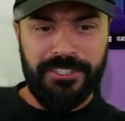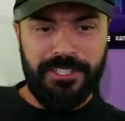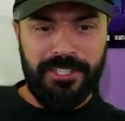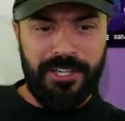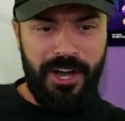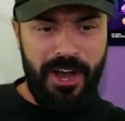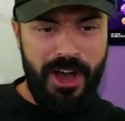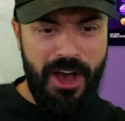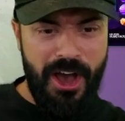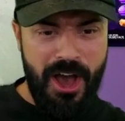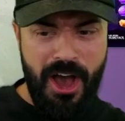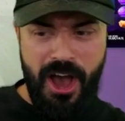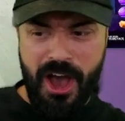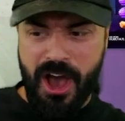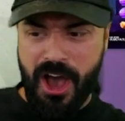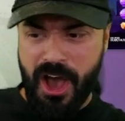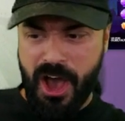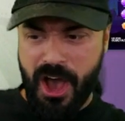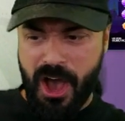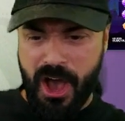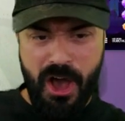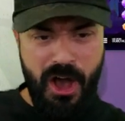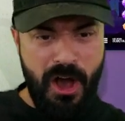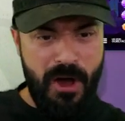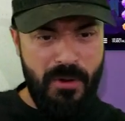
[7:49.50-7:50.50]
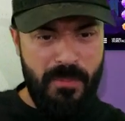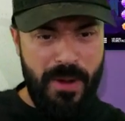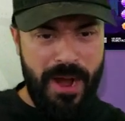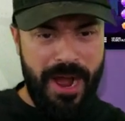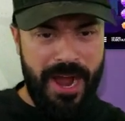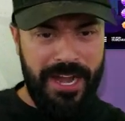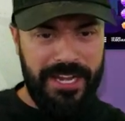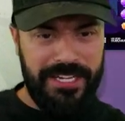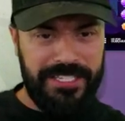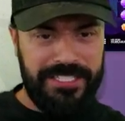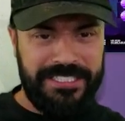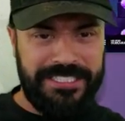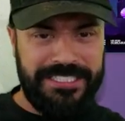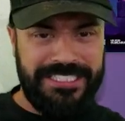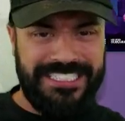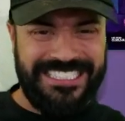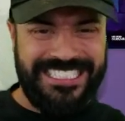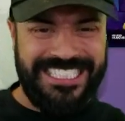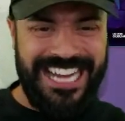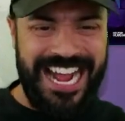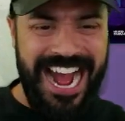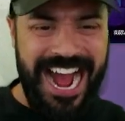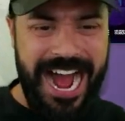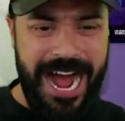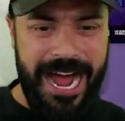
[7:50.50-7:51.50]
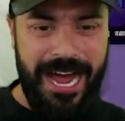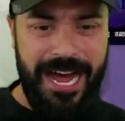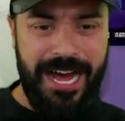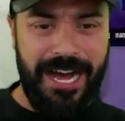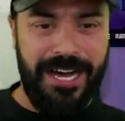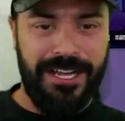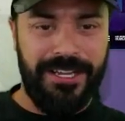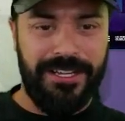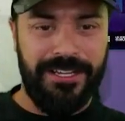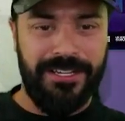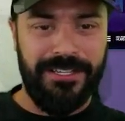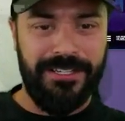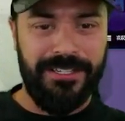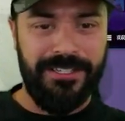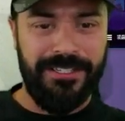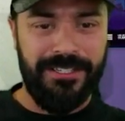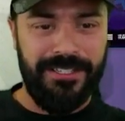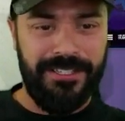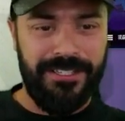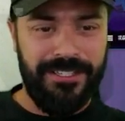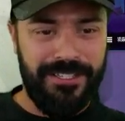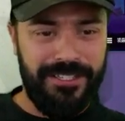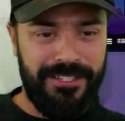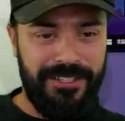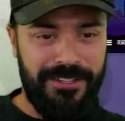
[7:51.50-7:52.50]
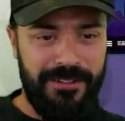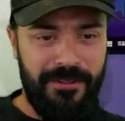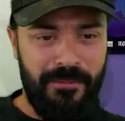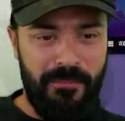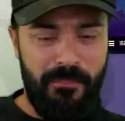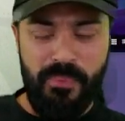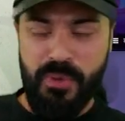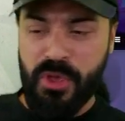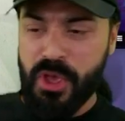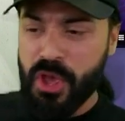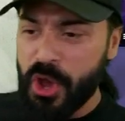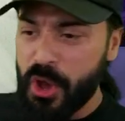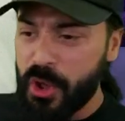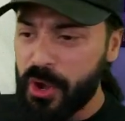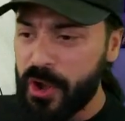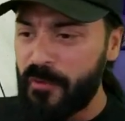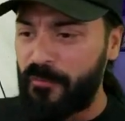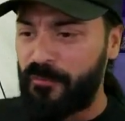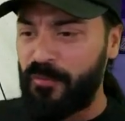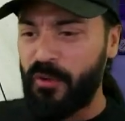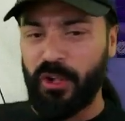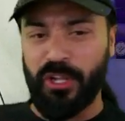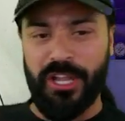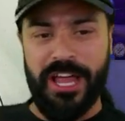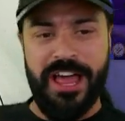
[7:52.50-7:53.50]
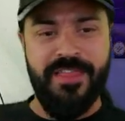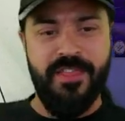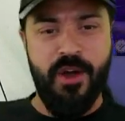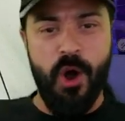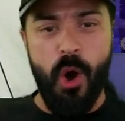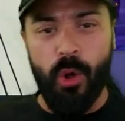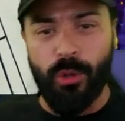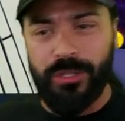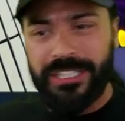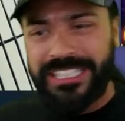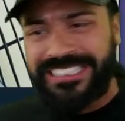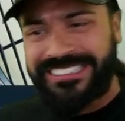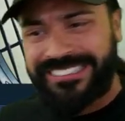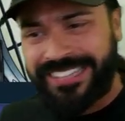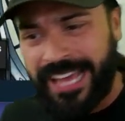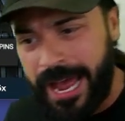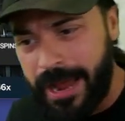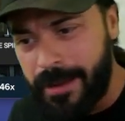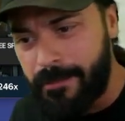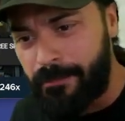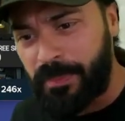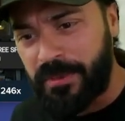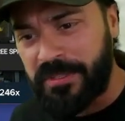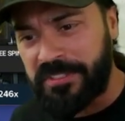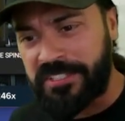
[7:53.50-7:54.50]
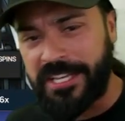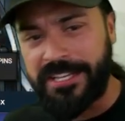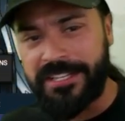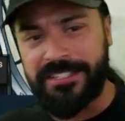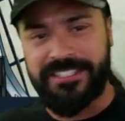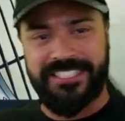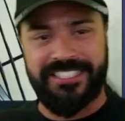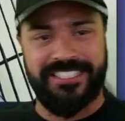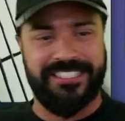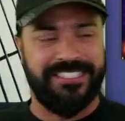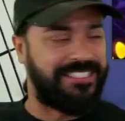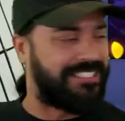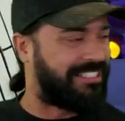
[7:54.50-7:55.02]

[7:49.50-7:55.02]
Oh my god! Beautiful! And only 10%